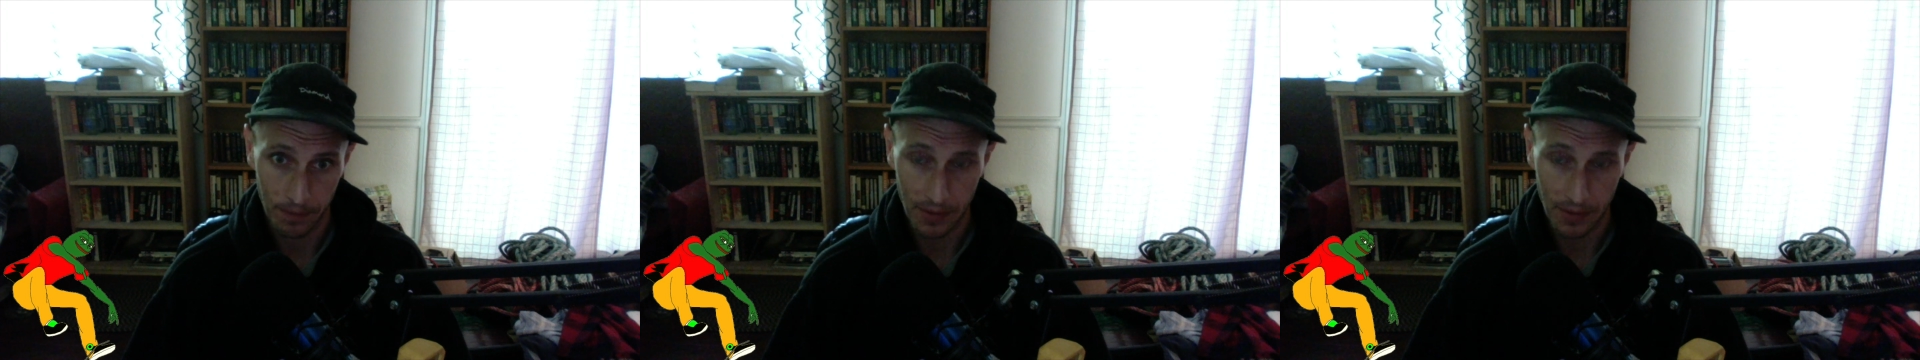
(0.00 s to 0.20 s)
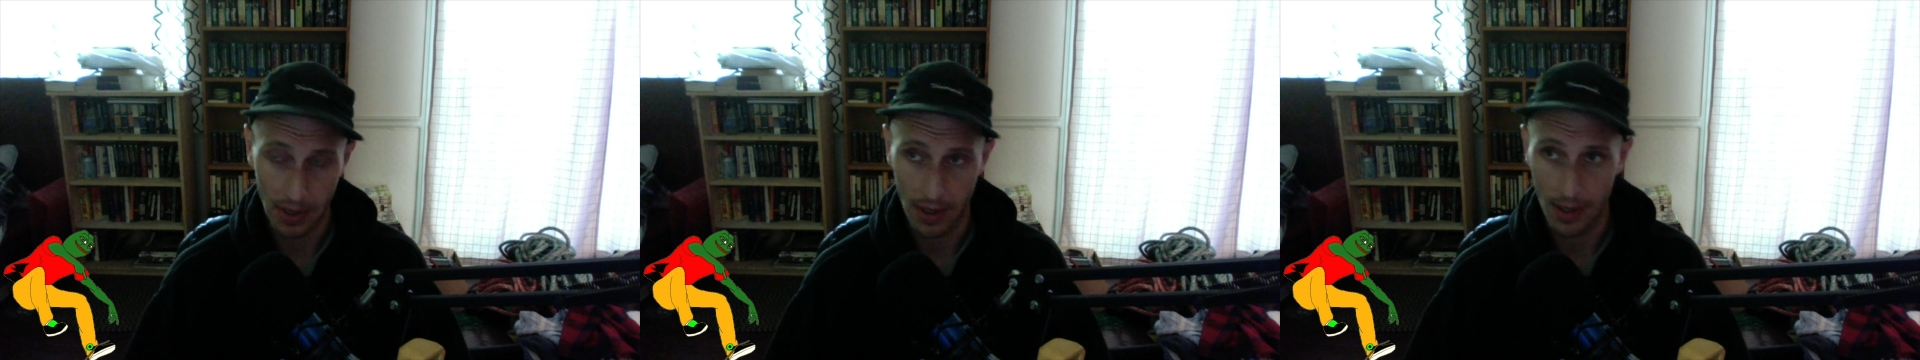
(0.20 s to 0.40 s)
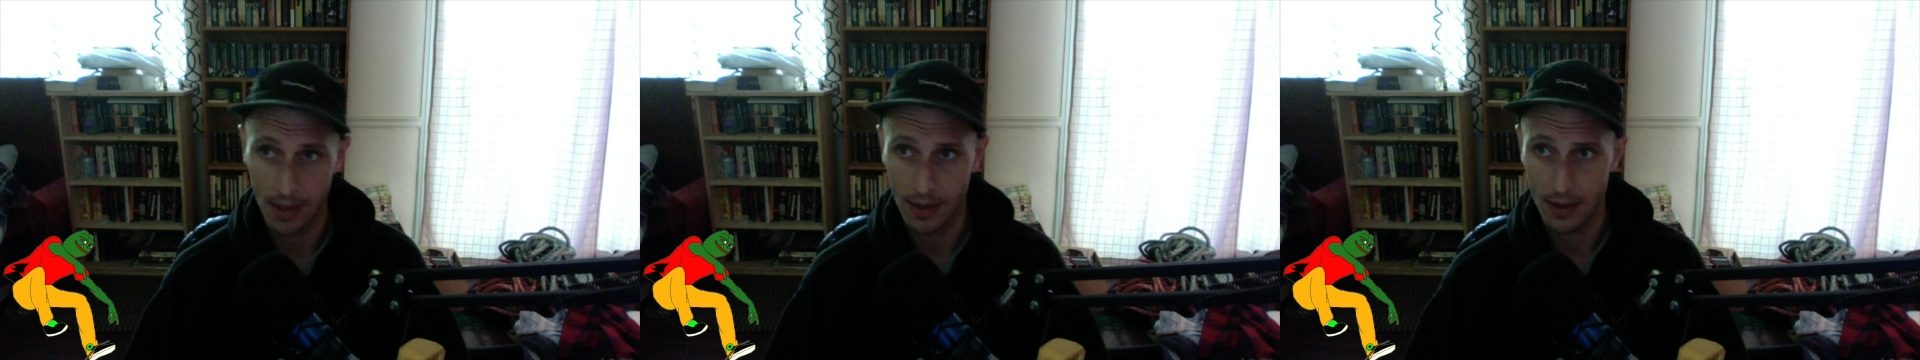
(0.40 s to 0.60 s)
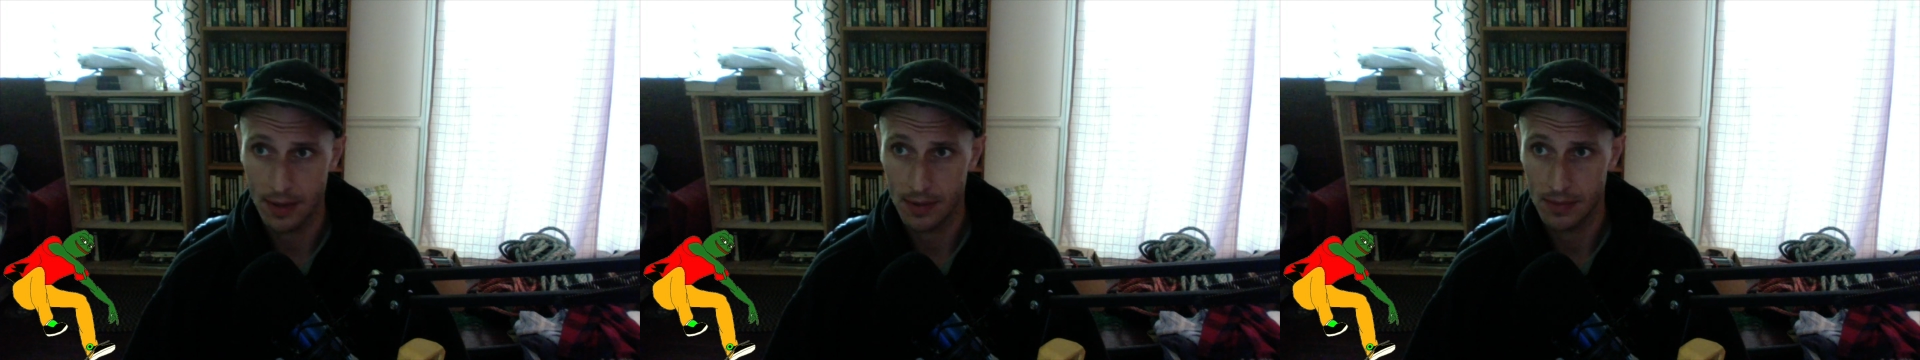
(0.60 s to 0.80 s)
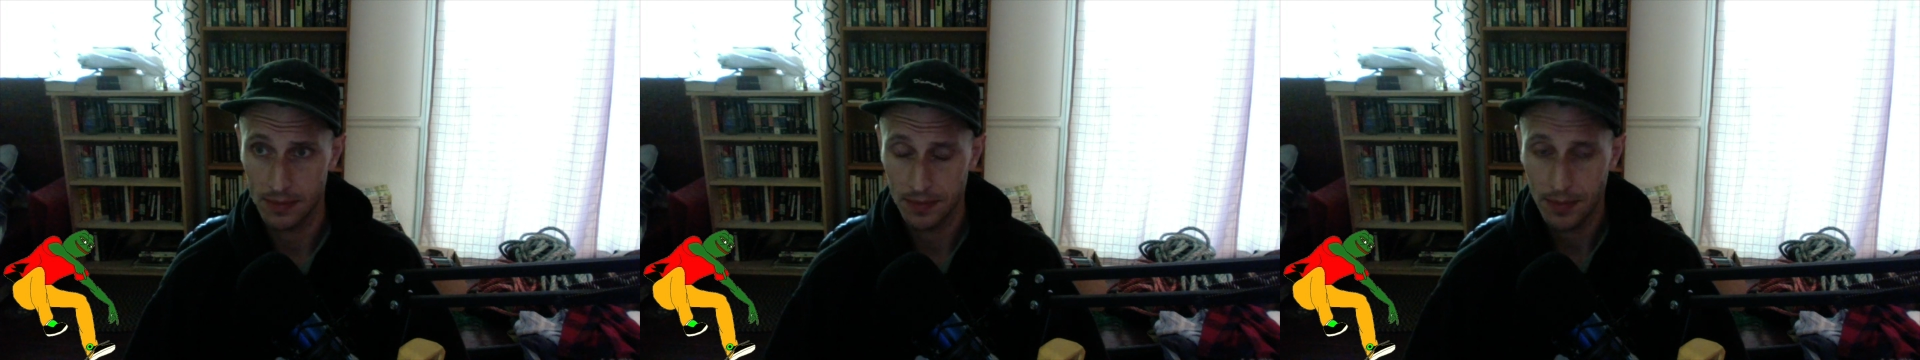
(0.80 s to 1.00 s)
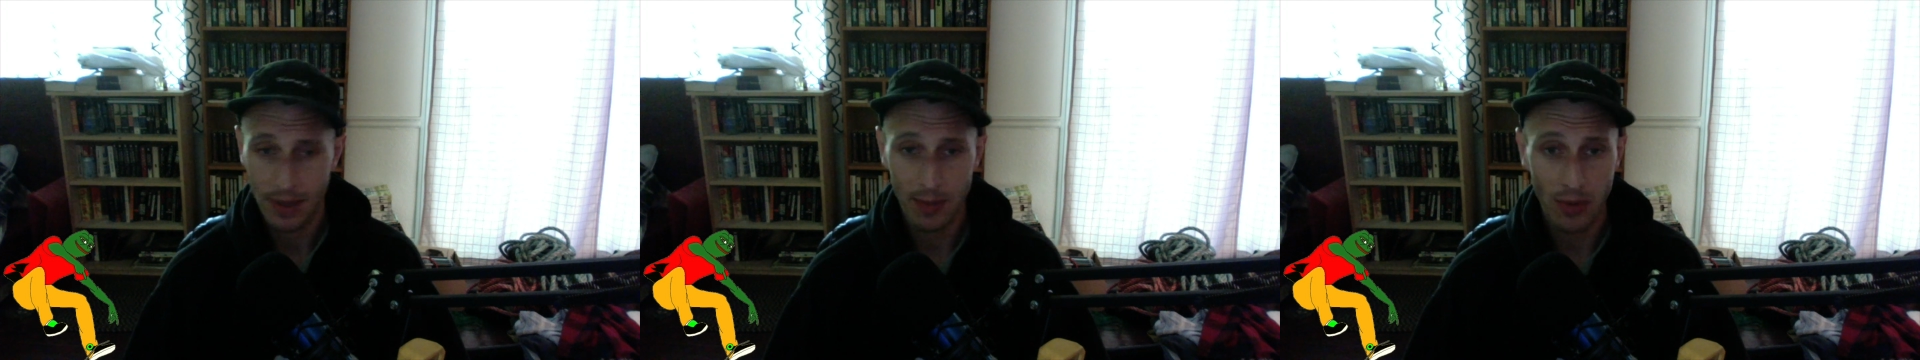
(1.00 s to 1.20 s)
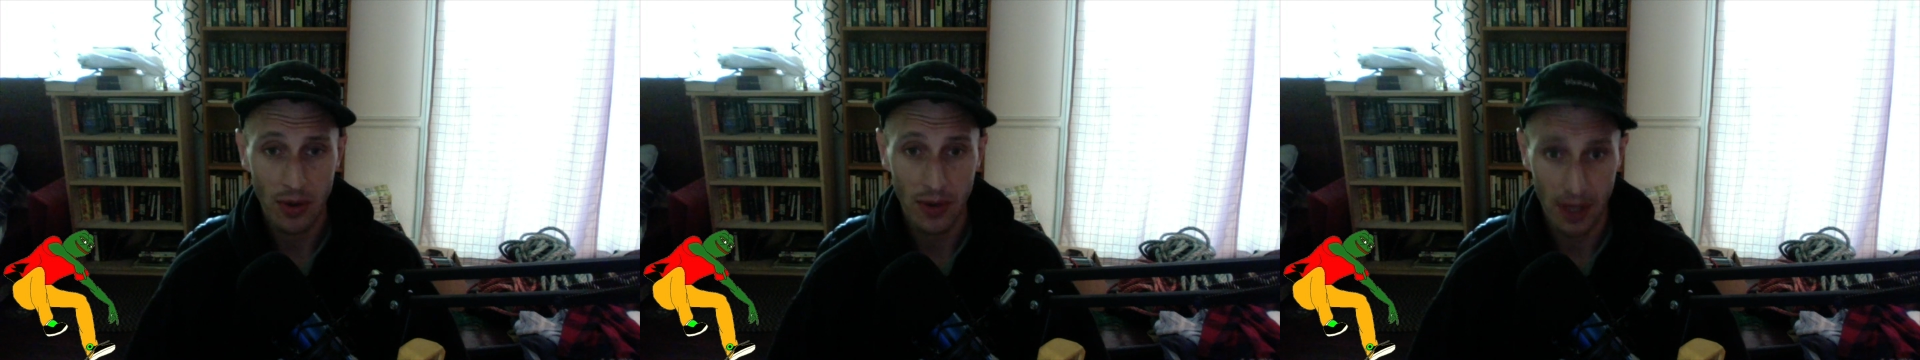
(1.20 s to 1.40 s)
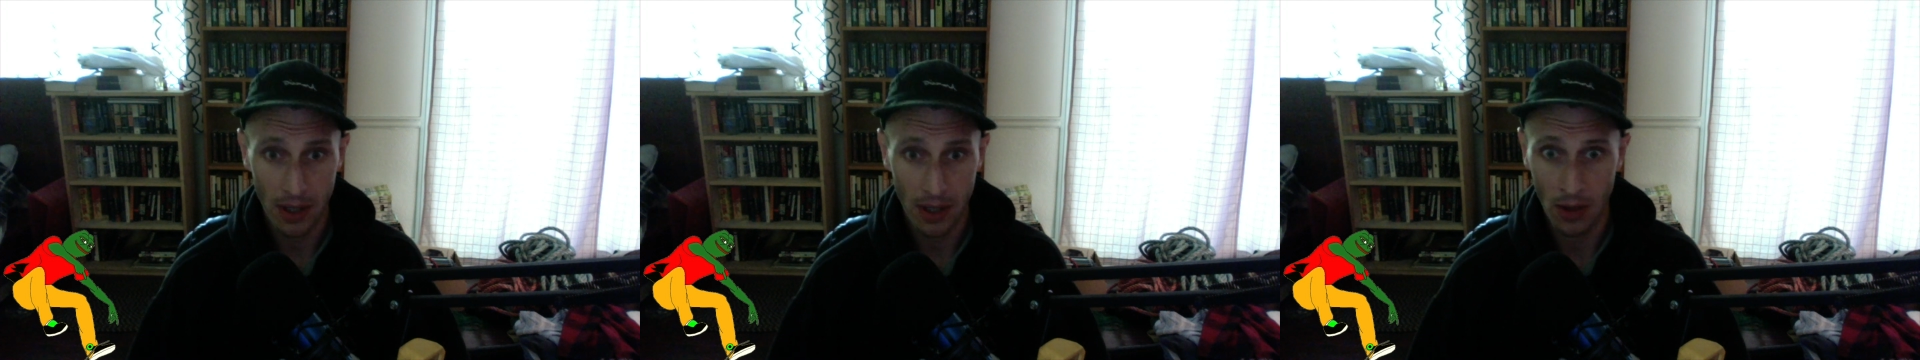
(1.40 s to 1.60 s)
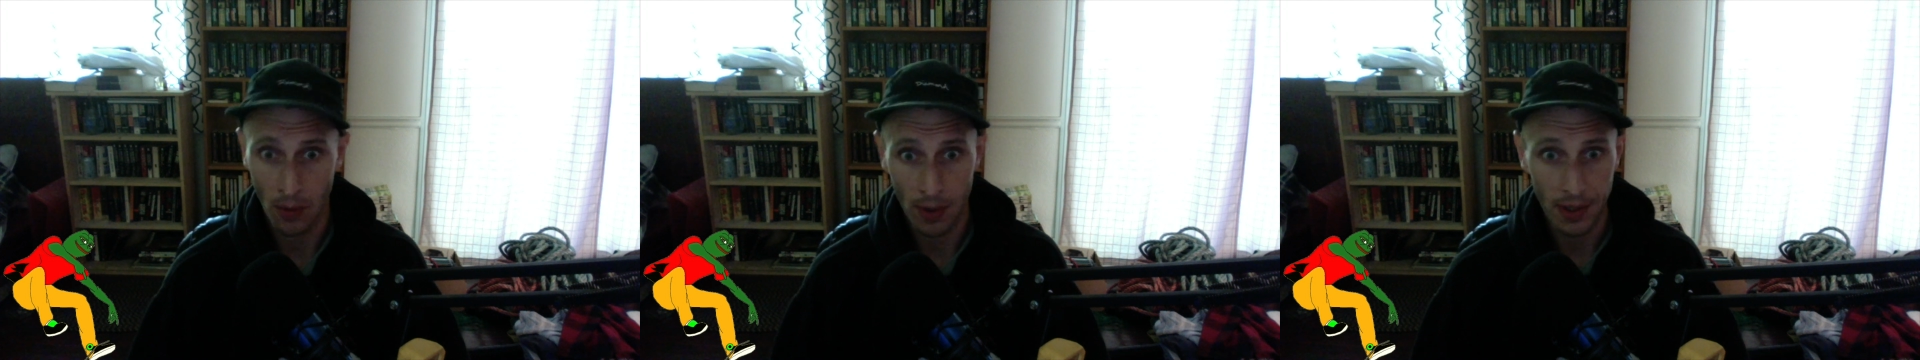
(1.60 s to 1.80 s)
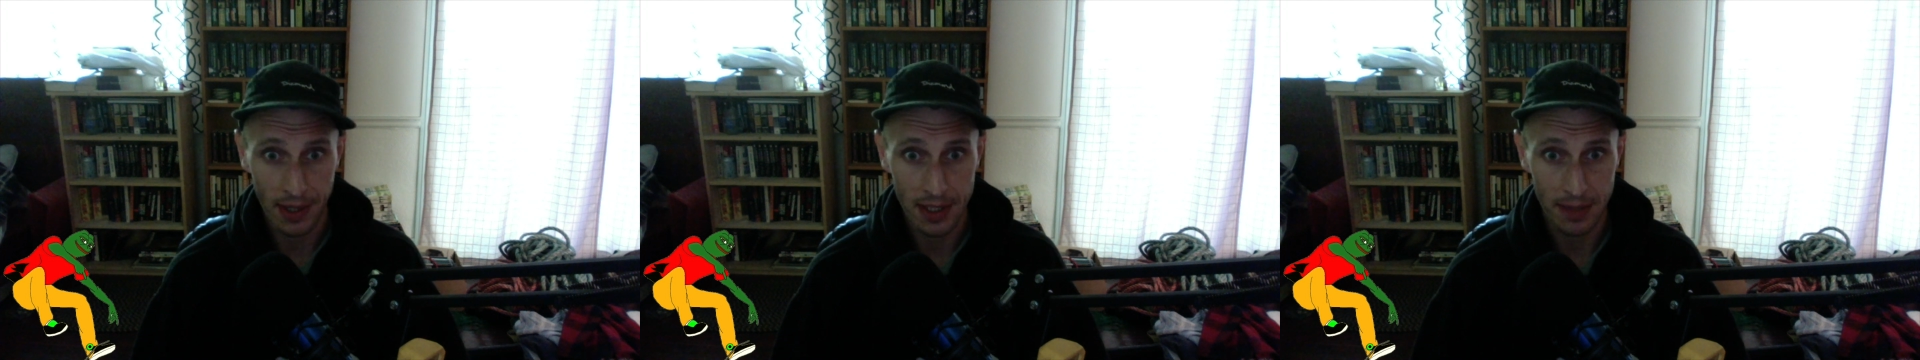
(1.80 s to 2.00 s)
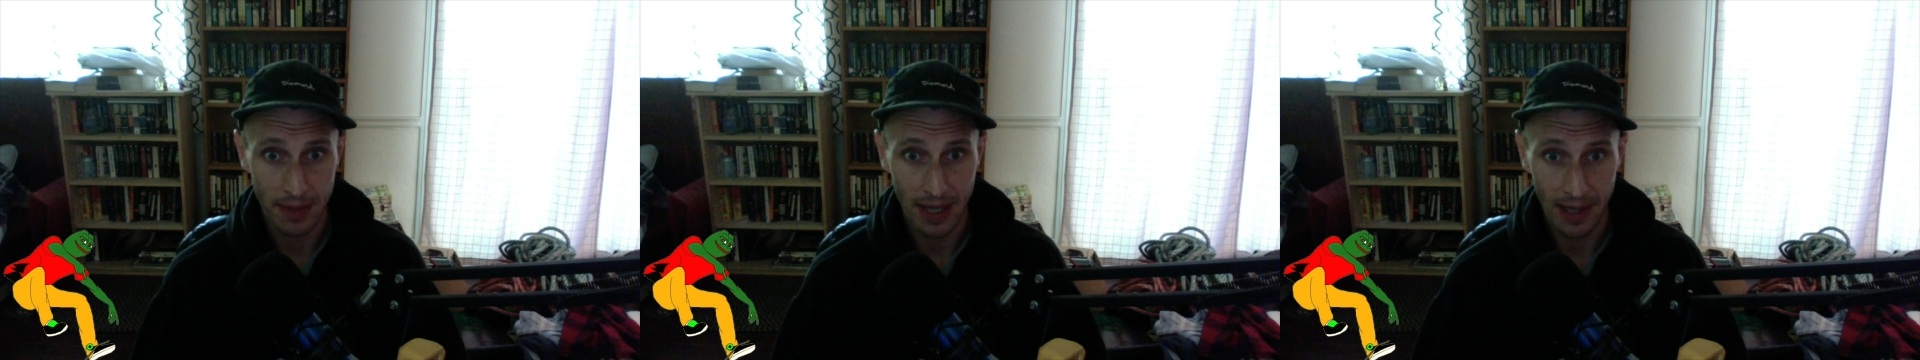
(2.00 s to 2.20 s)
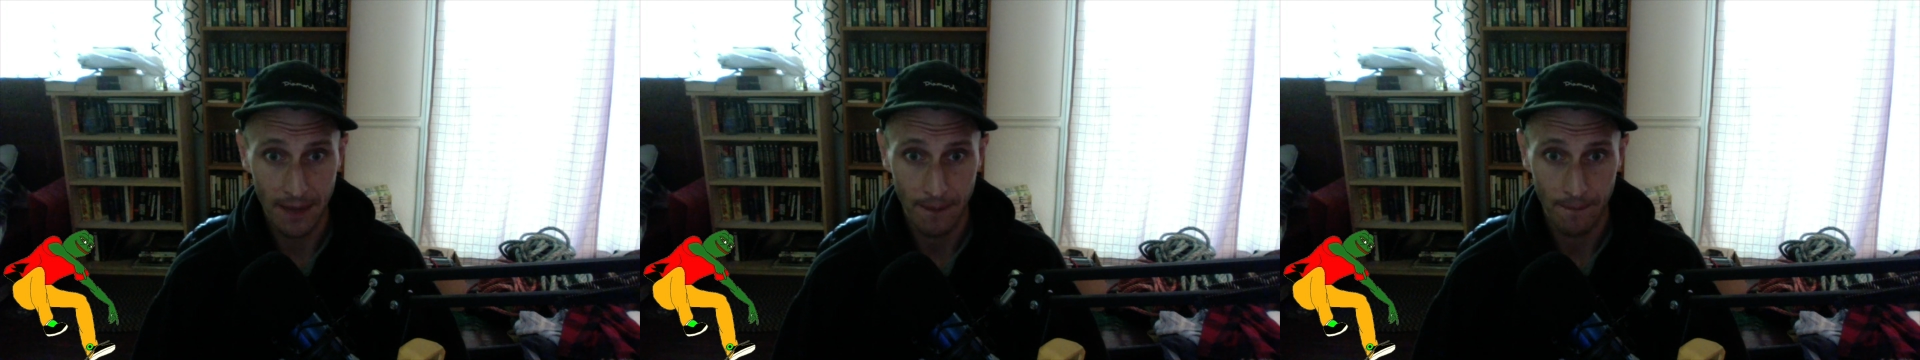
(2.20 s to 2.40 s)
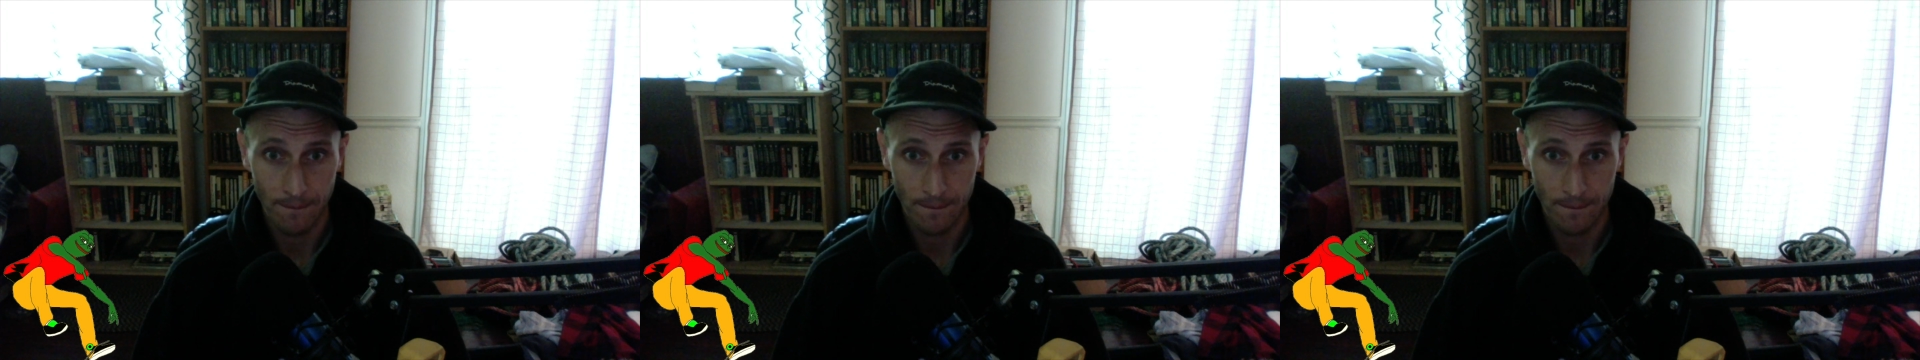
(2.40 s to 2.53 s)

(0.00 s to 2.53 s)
And people there are willing to pay.